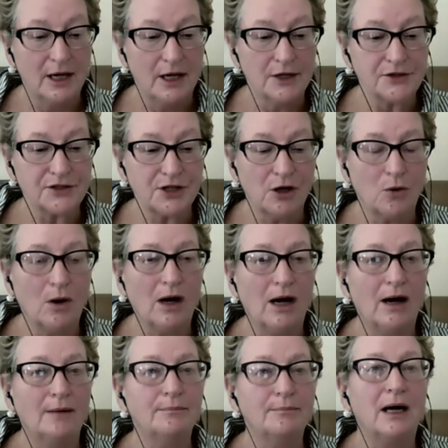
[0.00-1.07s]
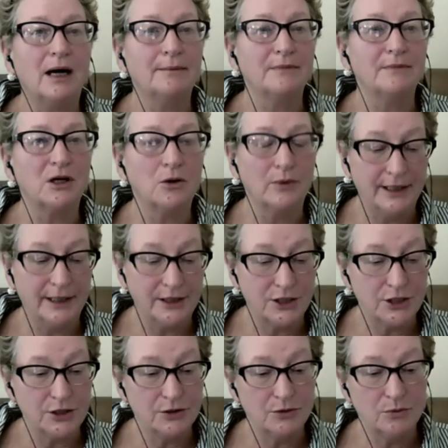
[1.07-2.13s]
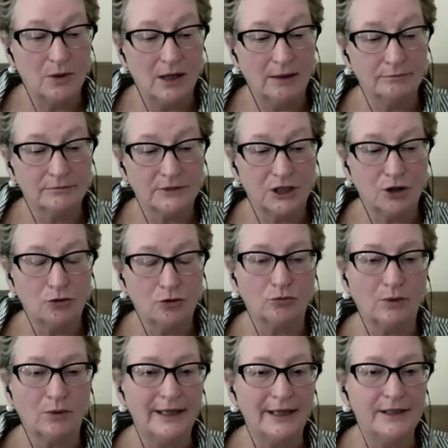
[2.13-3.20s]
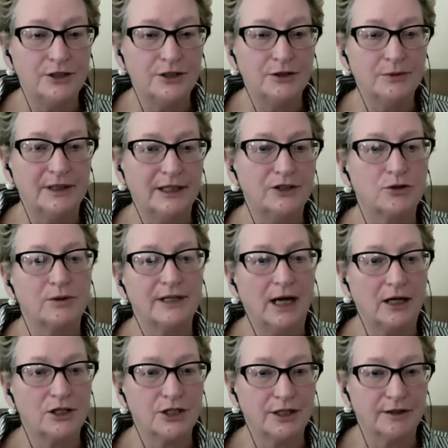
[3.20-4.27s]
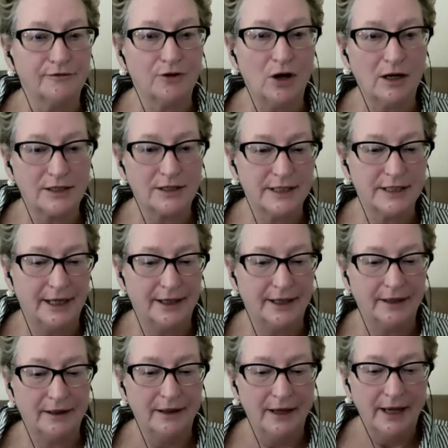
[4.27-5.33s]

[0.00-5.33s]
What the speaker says: So I'm going to go right to an introduction of Roxana.